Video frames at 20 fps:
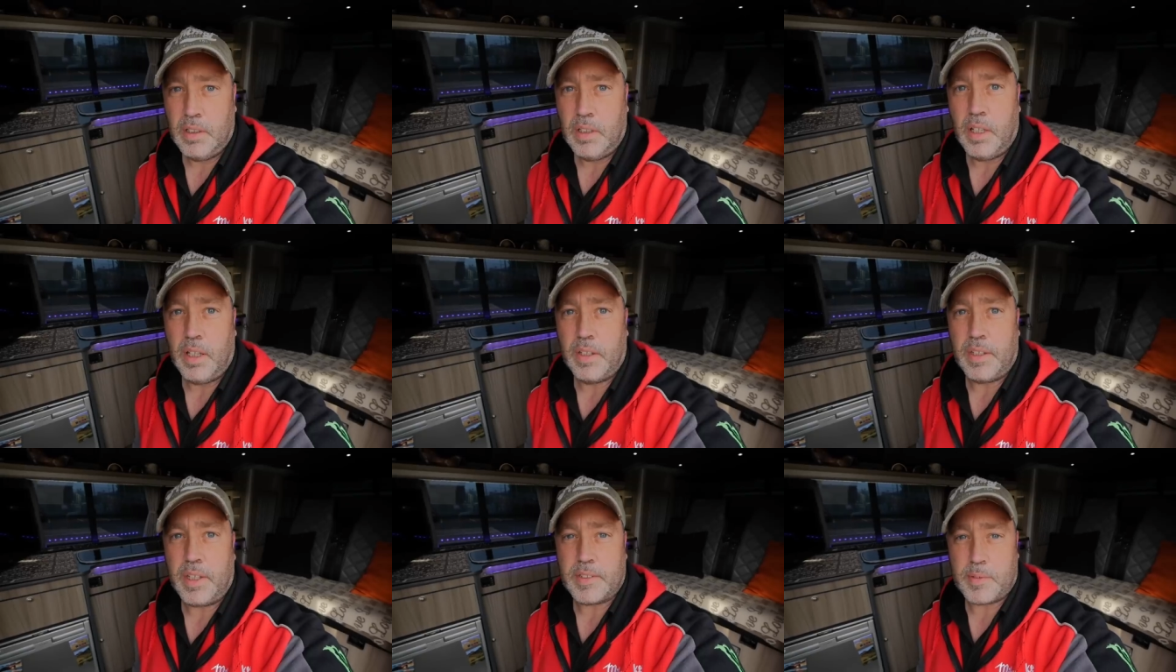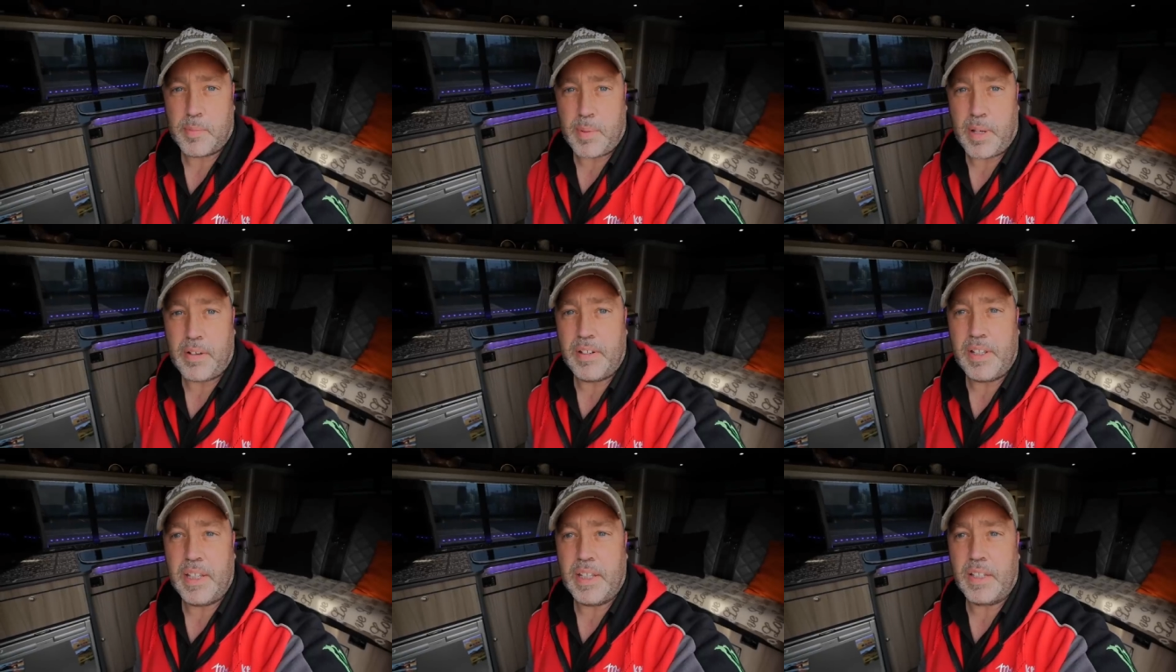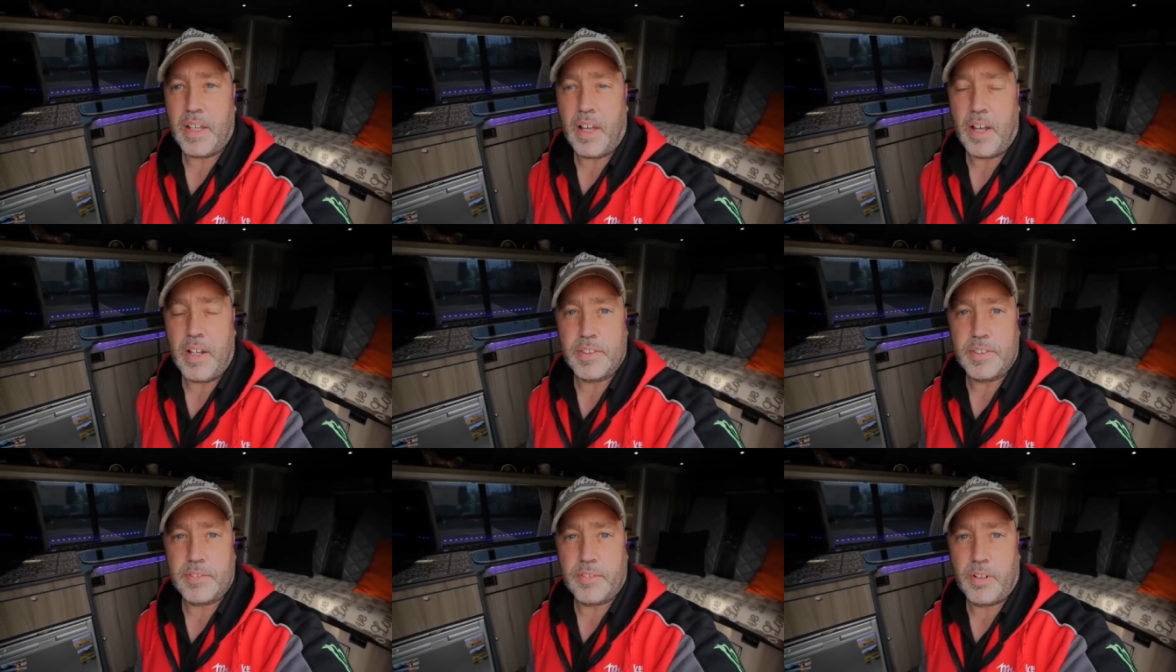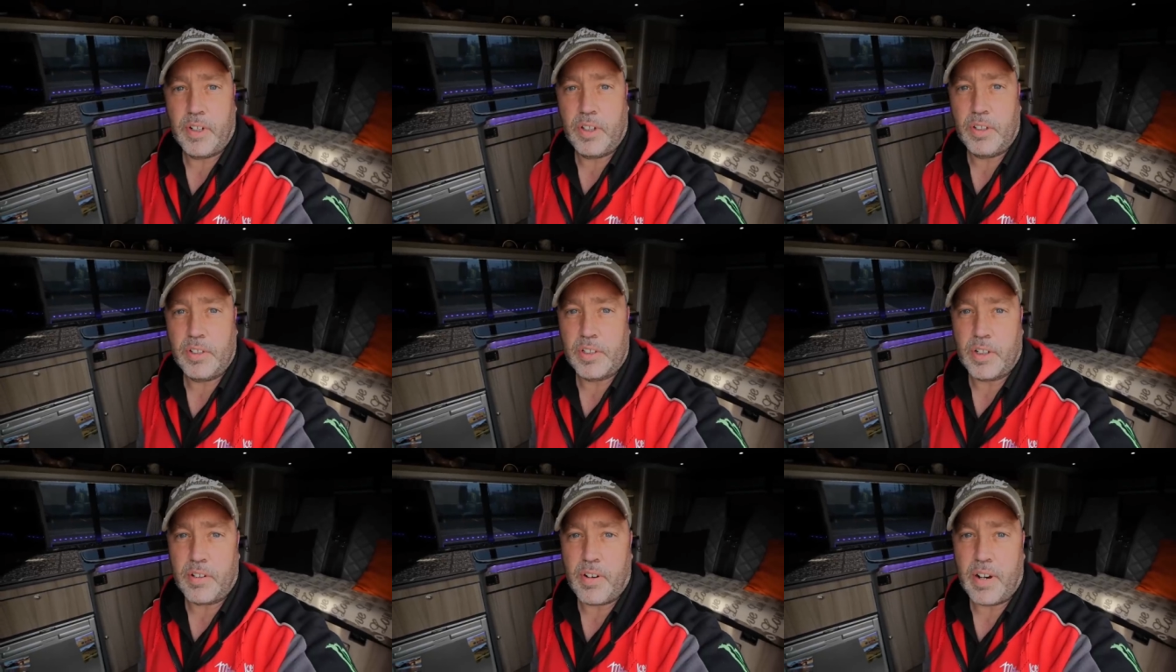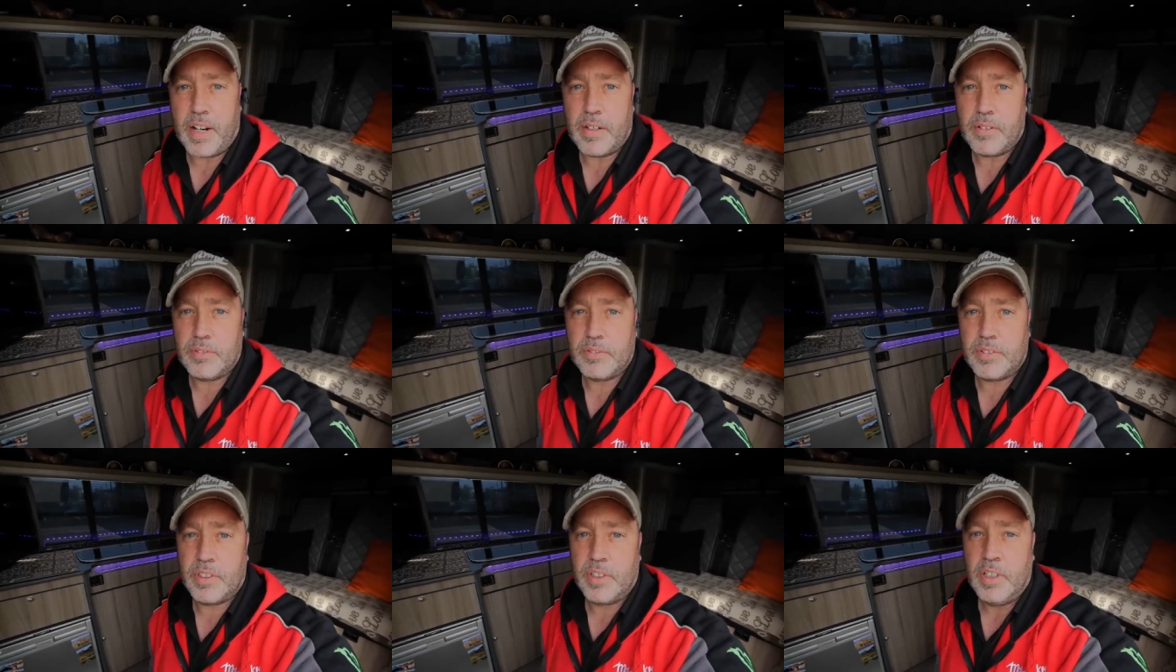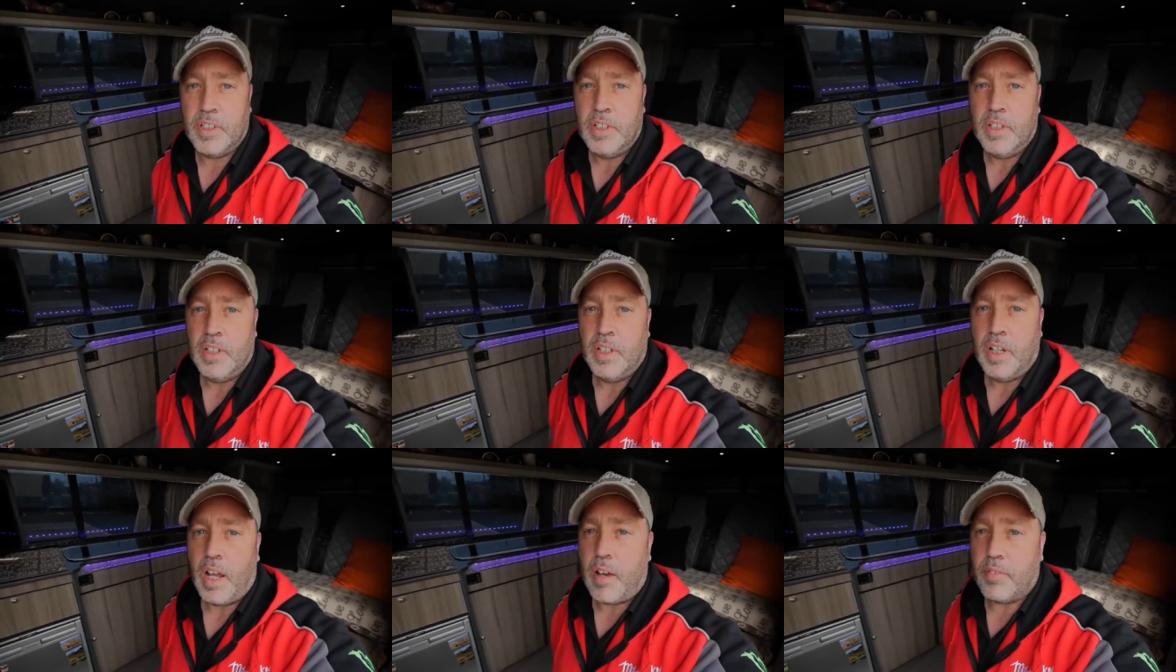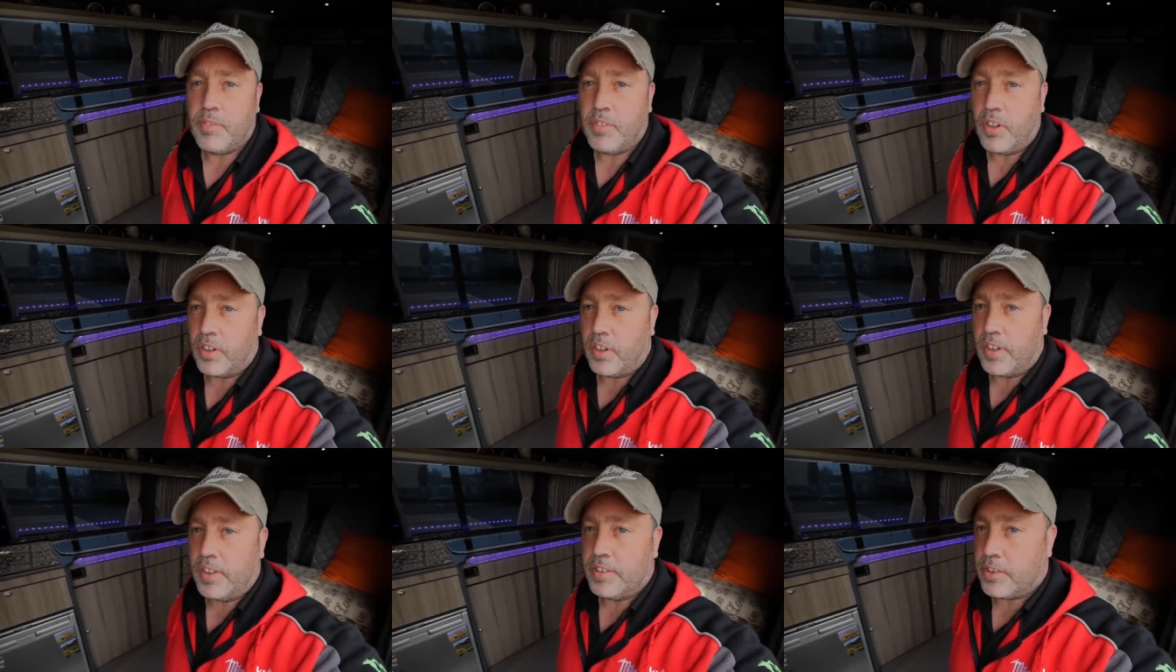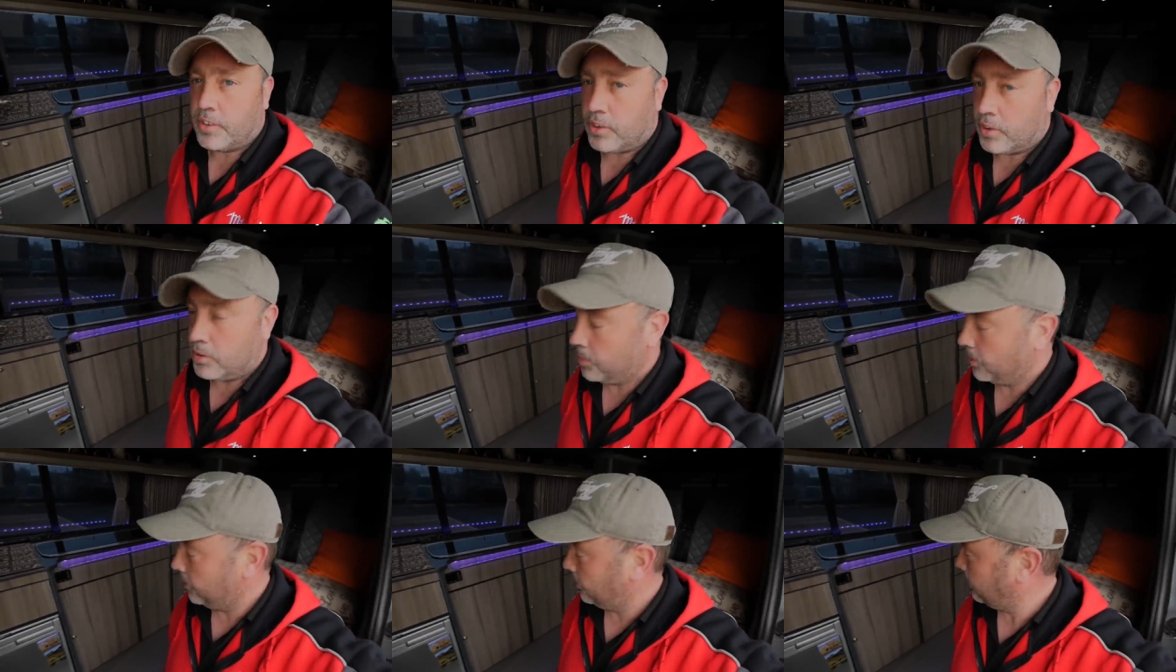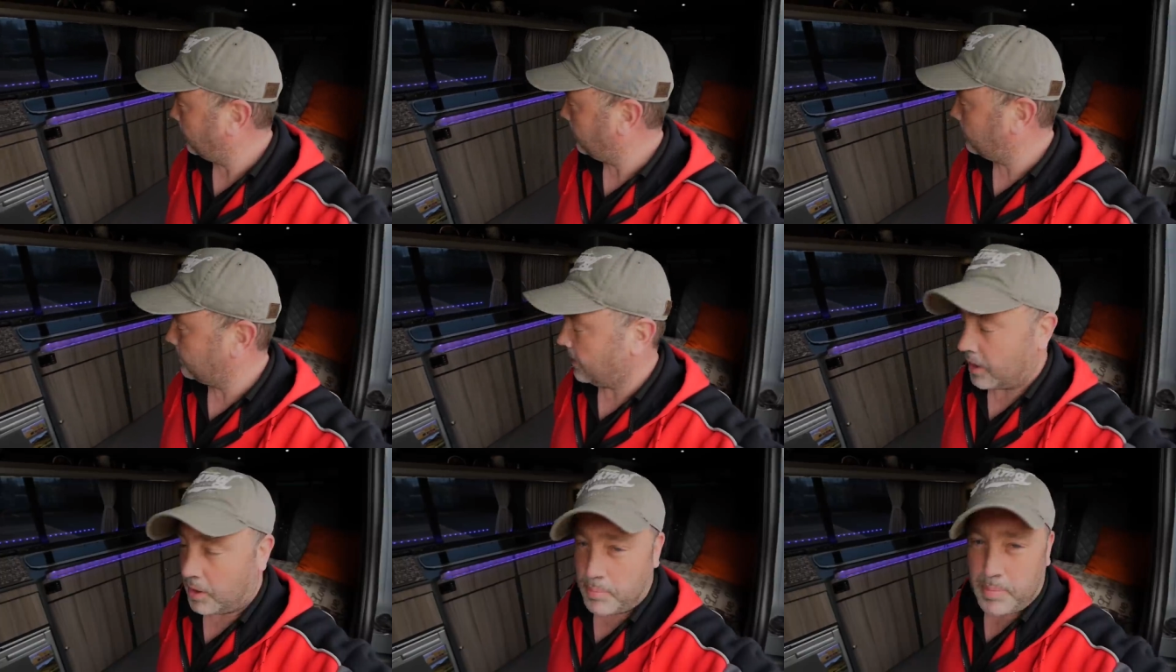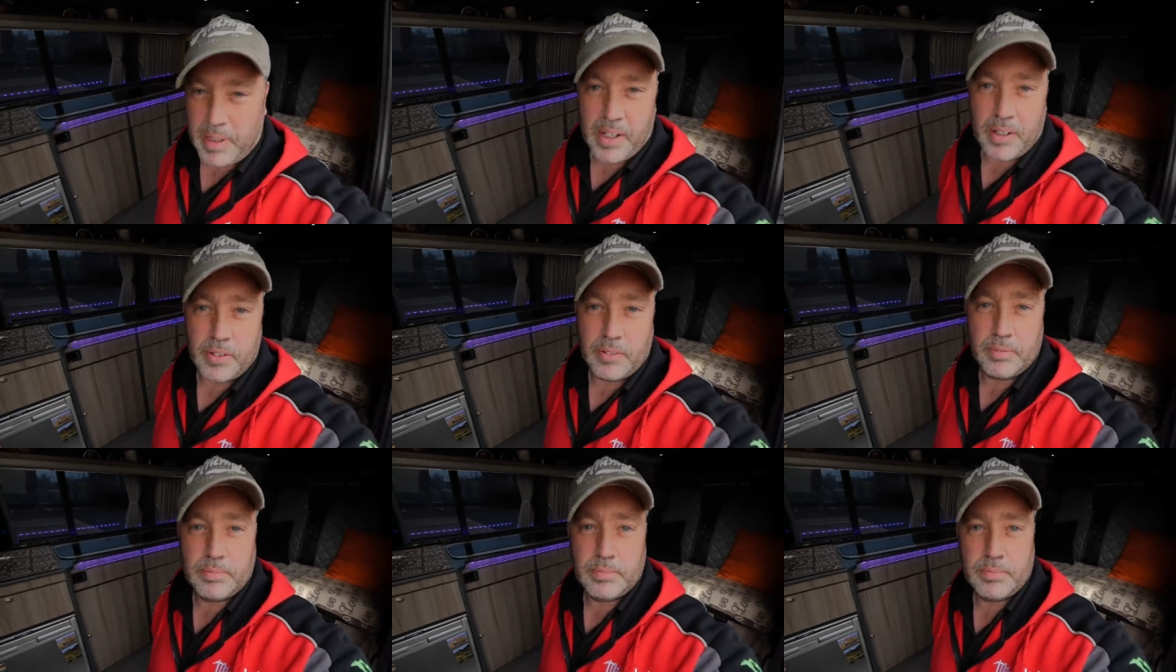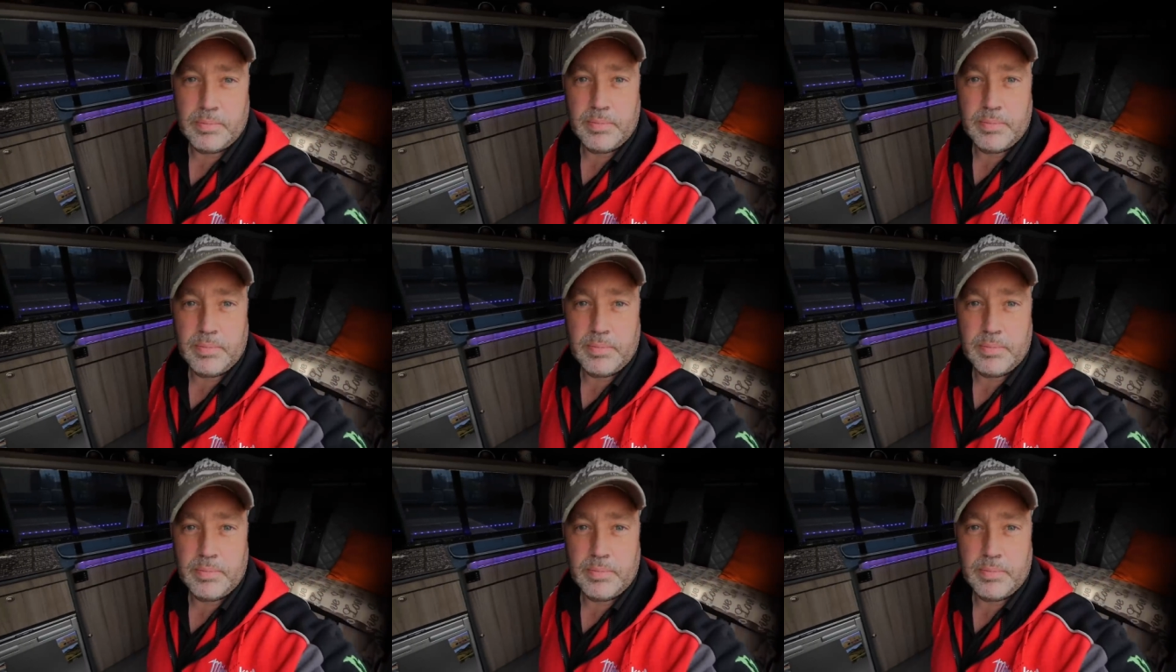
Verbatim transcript: and that's about it guys for a look around I've not gone into too much detail about